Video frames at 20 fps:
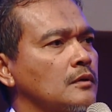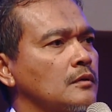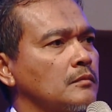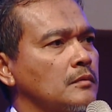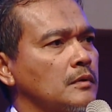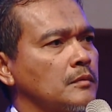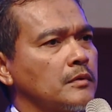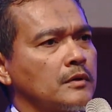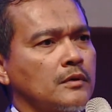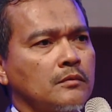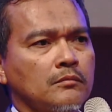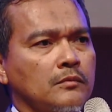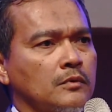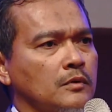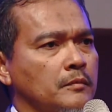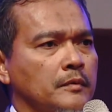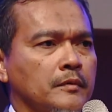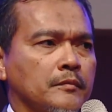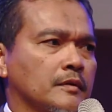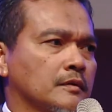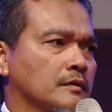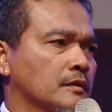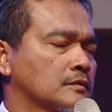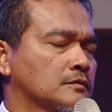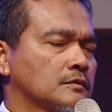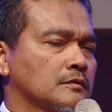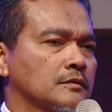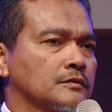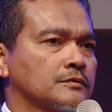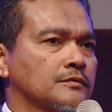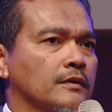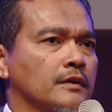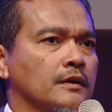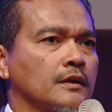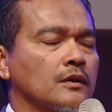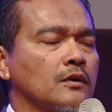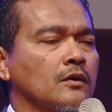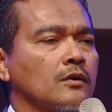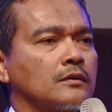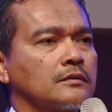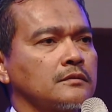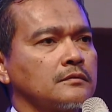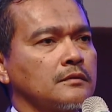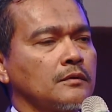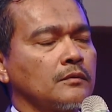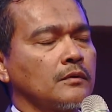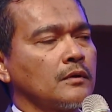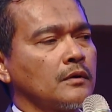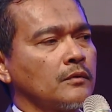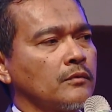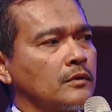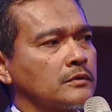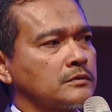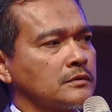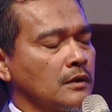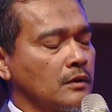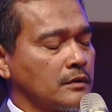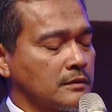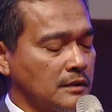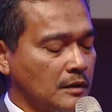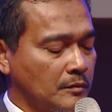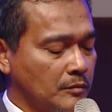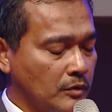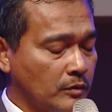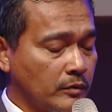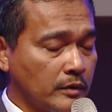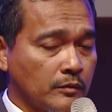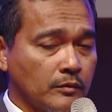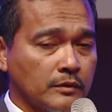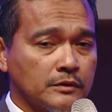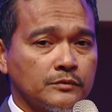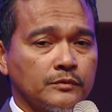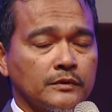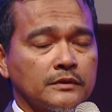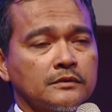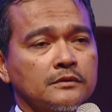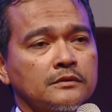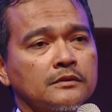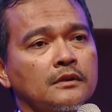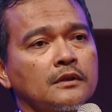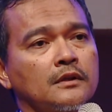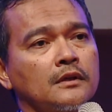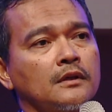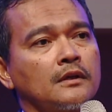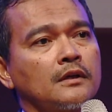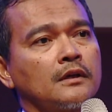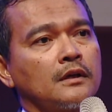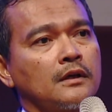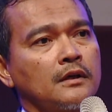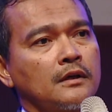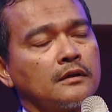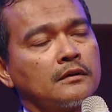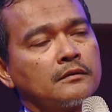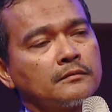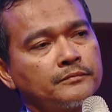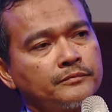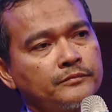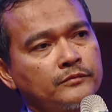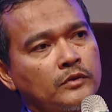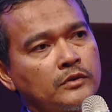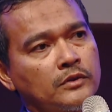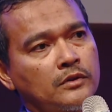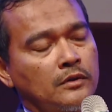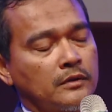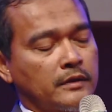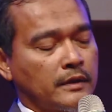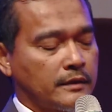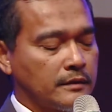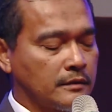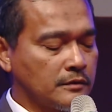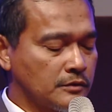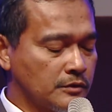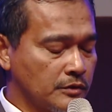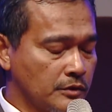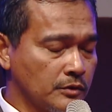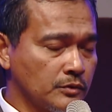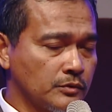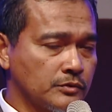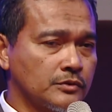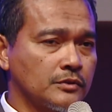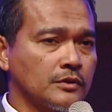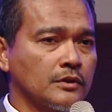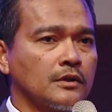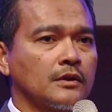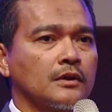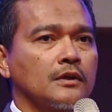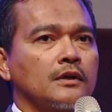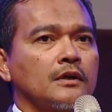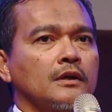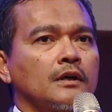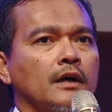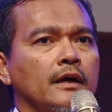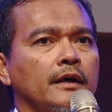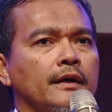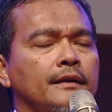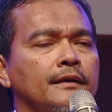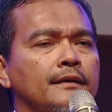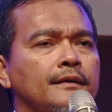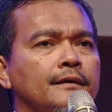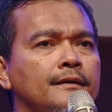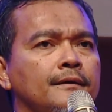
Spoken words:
maybe more, maybe it's very long. Well, it was a long time ago when it was first, what do you call that, introduced. And